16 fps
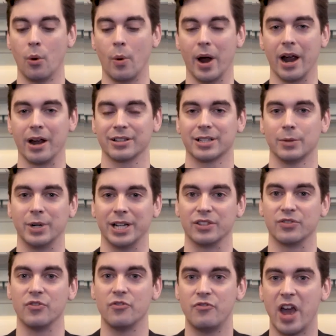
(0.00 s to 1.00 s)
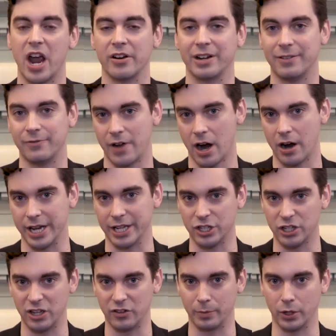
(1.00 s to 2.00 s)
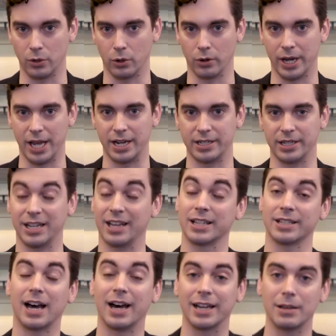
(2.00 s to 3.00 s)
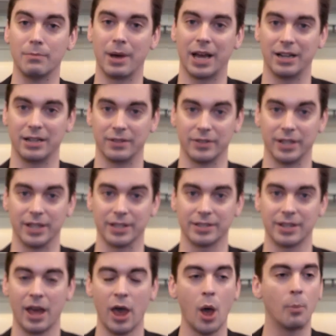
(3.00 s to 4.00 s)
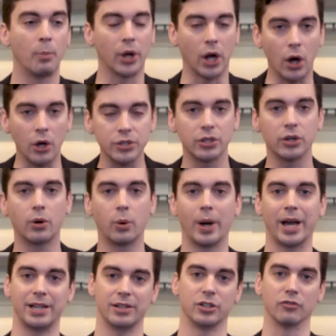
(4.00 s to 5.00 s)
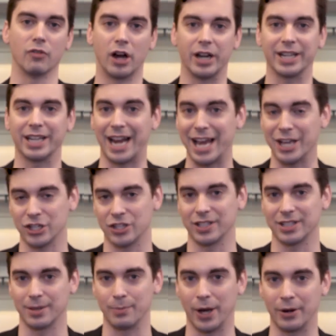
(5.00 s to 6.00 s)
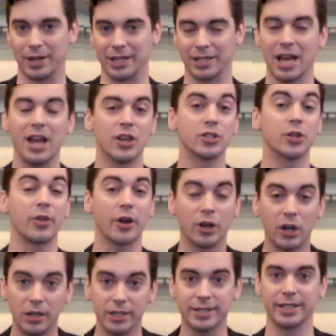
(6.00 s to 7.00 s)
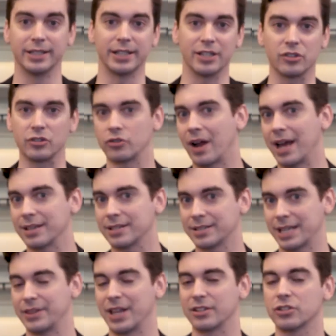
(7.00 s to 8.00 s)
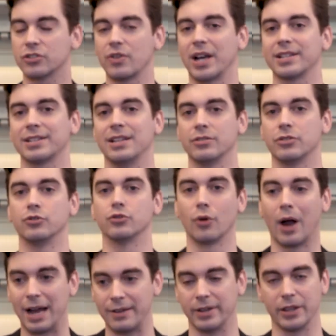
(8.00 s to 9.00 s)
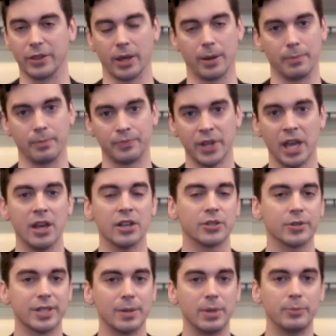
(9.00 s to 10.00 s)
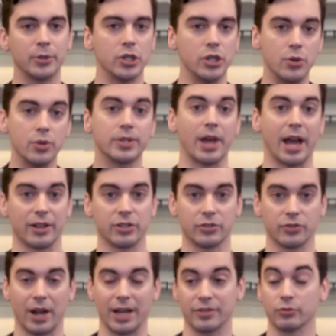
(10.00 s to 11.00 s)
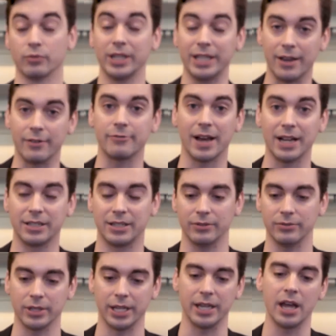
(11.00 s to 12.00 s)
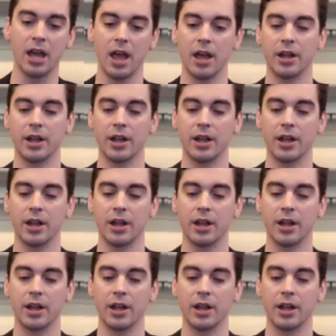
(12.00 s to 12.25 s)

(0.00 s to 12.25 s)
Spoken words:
where someone is very, very achievement oriented, has high competitiveness, but also quite neurotic and anxious about it. So they're constantly stressed, and that stress is driving them. So some people use that stress really effectively